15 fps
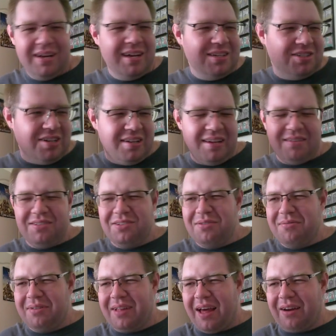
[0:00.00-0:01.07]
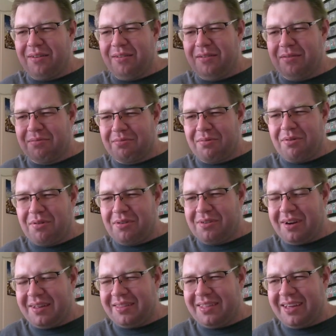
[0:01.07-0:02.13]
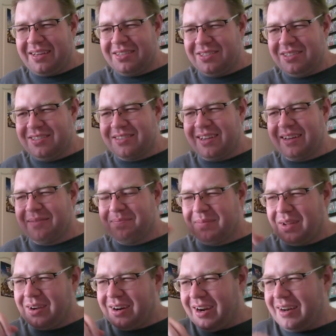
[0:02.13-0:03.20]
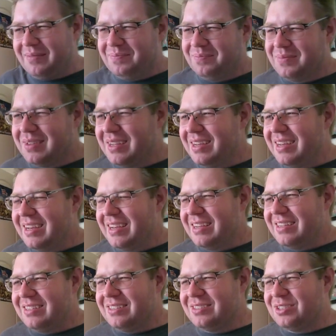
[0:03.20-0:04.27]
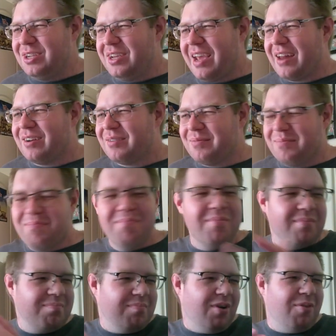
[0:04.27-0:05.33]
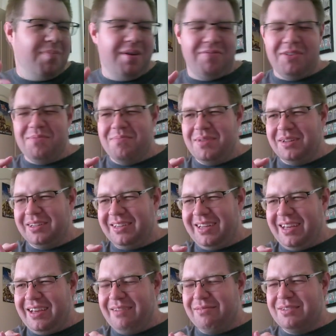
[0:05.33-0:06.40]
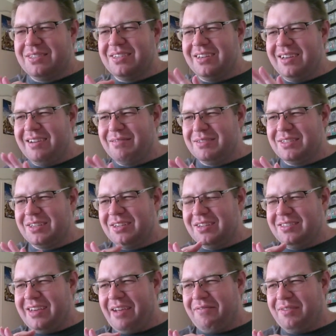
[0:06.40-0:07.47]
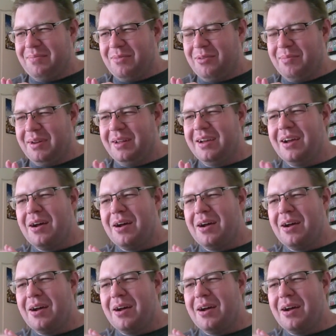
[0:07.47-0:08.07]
She didn't do it without a reward or anything. She's like, all right. She had her moment of humility. It was a good day for the moment.